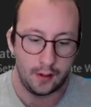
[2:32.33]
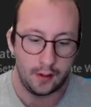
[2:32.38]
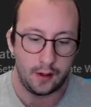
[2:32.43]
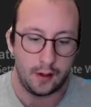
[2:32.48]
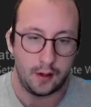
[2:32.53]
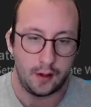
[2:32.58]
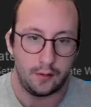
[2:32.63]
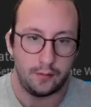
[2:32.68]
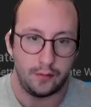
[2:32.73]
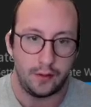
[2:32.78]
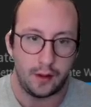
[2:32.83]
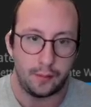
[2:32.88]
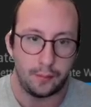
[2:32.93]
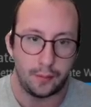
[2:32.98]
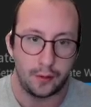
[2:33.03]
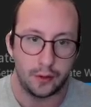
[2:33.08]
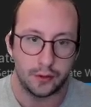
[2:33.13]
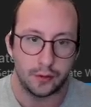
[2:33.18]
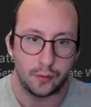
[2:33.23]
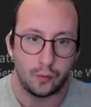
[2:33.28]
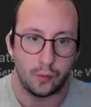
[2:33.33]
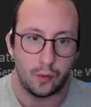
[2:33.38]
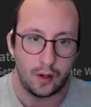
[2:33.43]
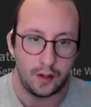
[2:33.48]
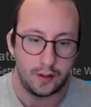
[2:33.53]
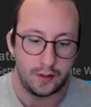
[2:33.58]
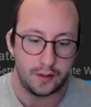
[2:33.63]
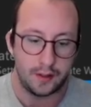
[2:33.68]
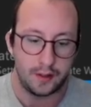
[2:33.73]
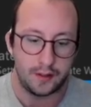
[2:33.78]
of numbers
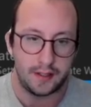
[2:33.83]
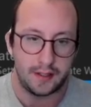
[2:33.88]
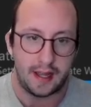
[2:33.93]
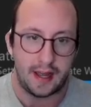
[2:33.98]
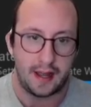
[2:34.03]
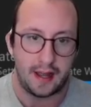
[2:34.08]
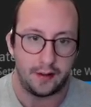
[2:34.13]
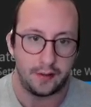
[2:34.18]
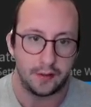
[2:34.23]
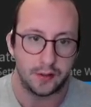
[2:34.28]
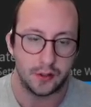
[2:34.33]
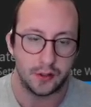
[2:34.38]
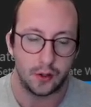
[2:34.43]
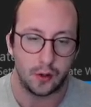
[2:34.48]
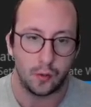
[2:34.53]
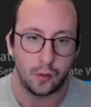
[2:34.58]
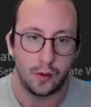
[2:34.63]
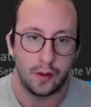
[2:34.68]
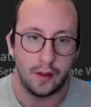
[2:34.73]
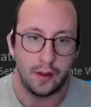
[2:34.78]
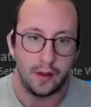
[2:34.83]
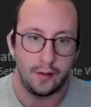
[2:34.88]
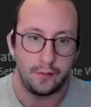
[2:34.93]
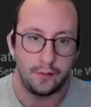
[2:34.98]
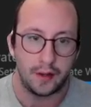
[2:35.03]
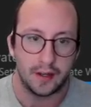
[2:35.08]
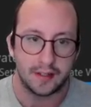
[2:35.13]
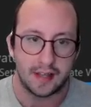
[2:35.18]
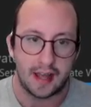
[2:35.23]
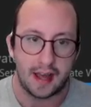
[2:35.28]
1 to 10. So if
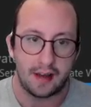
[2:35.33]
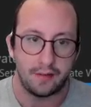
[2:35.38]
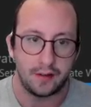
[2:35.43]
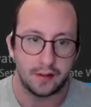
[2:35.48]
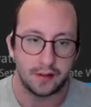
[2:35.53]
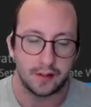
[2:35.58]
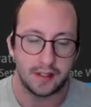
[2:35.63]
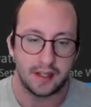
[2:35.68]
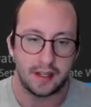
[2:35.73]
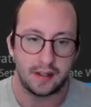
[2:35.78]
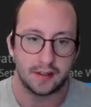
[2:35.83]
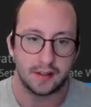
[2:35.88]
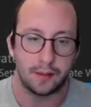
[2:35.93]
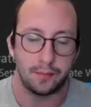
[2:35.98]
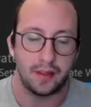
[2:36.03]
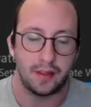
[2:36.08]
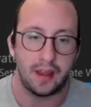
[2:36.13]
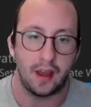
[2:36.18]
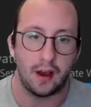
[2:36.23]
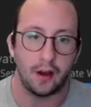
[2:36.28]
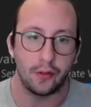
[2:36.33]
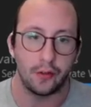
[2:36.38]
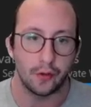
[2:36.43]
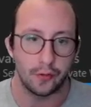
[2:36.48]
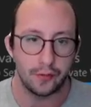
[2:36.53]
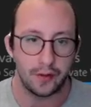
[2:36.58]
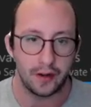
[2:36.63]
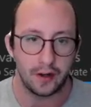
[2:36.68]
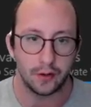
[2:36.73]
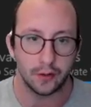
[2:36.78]
you guys haven't seen some of the other
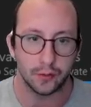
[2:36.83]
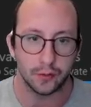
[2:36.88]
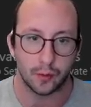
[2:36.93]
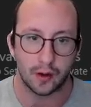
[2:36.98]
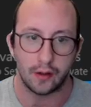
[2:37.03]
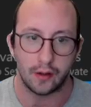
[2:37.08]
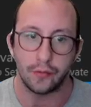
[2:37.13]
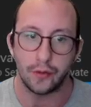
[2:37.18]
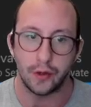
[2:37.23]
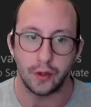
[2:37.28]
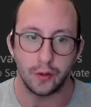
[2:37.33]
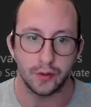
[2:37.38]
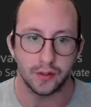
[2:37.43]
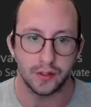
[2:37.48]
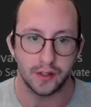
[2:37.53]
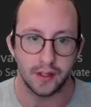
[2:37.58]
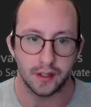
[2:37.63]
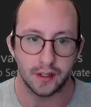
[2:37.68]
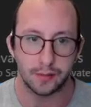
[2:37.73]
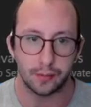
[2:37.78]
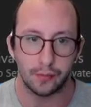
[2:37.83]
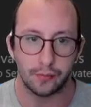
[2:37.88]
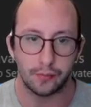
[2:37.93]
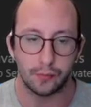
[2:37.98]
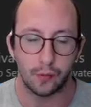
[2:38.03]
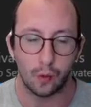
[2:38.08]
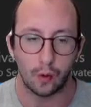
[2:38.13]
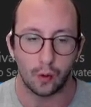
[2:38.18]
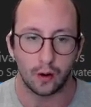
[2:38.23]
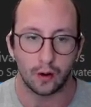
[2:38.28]
videos where I've used this
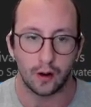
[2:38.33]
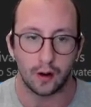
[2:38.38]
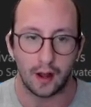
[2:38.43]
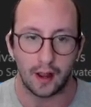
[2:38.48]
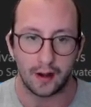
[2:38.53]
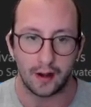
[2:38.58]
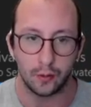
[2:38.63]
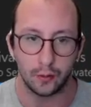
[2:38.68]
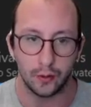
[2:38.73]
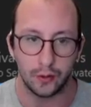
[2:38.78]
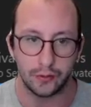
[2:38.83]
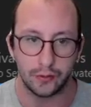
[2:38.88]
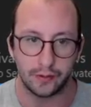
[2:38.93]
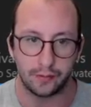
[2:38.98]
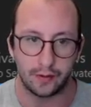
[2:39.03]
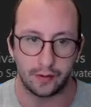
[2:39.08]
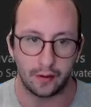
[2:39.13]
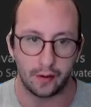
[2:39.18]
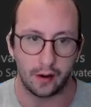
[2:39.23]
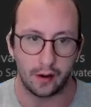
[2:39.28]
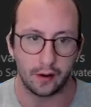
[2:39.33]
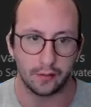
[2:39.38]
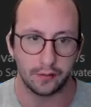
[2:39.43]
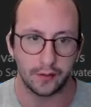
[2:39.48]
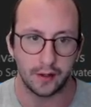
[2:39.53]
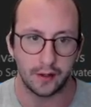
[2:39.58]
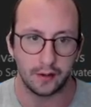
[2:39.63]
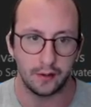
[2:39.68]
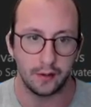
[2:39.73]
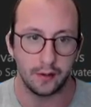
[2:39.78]
before, I don't use it very
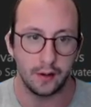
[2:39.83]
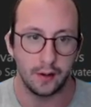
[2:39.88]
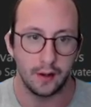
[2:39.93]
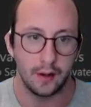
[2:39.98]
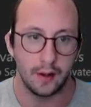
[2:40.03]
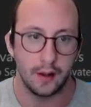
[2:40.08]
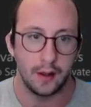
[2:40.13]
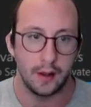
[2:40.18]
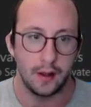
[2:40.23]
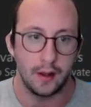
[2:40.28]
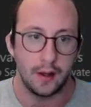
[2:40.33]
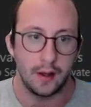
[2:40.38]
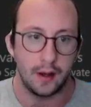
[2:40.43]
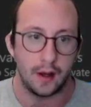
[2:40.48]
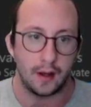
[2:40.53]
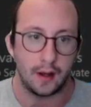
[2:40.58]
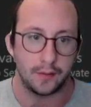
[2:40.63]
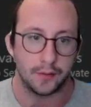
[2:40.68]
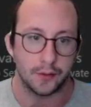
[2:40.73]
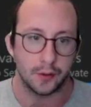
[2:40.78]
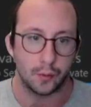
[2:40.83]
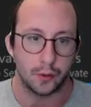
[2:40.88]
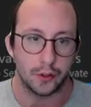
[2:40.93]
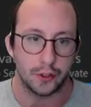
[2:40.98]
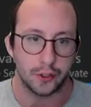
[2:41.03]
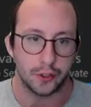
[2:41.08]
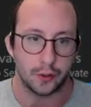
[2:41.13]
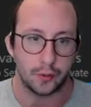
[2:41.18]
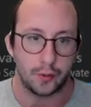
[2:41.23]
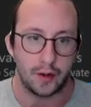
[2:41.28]
often. Uh, so we're
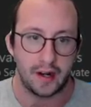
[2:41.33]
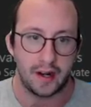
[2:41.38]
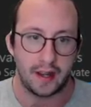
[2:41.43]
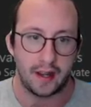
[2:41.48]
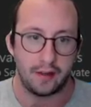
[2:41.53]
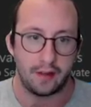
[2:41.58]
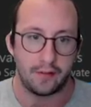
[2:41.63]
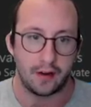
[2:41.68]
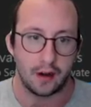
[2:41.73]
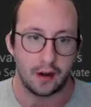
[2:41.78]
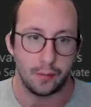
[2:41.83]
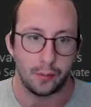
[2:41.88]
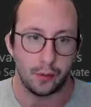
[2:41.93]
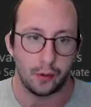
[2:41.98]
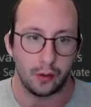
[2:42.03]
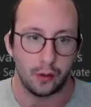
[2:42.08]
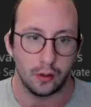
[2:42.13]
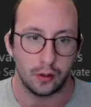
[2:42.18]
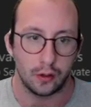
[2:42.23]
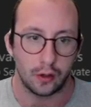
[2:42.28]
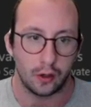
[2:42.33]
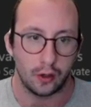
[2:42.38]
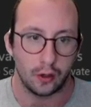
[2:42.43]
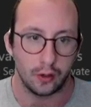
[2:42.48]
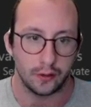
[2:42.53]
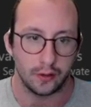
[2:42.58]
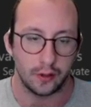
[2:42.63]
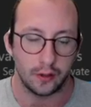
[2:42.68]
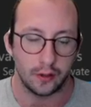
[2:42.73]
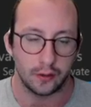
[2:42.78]
just creating a variable
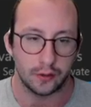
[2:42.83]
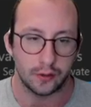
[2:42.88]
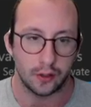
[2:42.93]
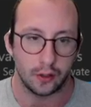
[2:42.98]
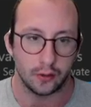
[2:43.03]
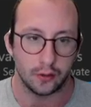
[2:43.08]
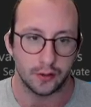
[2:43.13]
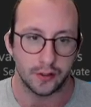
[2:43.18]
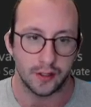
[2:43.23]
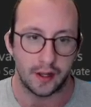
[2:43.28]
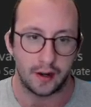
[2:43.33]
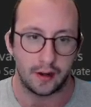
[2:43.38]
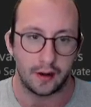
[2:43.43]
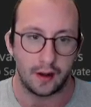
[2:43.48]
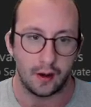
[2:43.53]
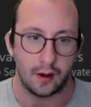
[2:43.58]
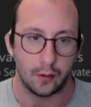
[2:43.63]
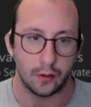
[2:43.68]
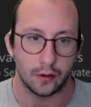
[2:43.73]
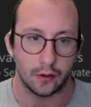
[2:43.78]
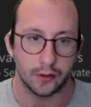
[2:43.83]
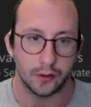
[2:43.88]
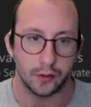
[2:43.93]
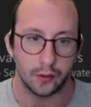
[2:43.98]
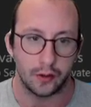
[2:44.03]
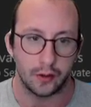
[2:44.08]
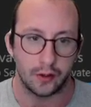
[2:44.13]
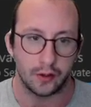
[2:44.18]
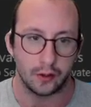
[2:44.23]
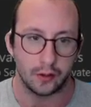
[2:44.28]
called dollar sign $outer. So
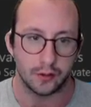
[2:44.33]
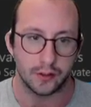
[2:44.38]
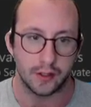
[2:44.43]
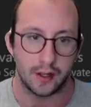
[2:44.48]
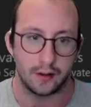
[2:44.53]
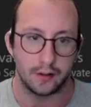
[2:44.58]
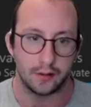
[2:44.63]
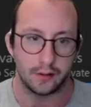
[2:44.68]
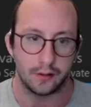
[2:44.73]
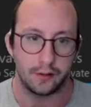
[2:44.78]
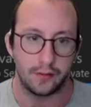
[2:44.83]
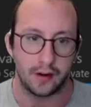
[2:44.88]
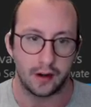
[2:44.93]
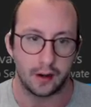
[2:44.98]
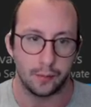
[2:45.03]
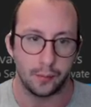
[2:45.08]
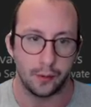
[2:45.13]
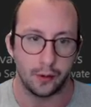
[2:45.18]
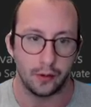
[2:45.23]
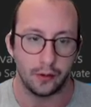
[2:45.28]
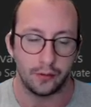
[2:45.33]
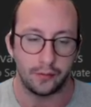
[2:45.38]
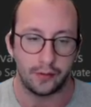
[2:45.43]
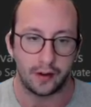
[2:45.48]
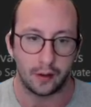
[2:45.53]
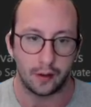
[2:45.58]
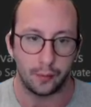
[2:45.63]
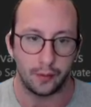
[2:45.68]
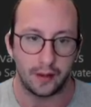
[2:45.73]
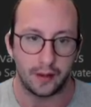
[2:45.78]
the dollar sign is the variable, the
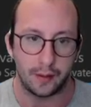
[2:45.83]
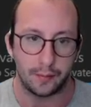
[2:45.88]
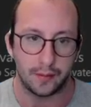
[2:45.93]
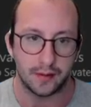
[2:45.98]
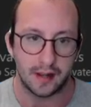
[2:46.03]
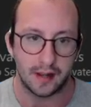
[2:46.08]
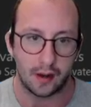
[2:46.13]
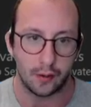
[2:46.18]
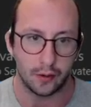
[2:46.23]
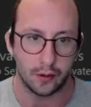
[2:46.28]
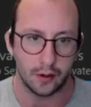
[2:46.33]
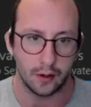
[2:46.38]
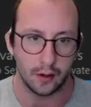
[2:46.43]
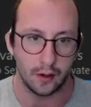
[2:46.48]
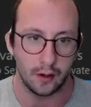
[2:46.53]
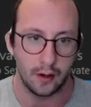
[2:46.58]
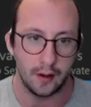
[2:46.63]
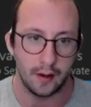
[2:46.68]
variable name is outer.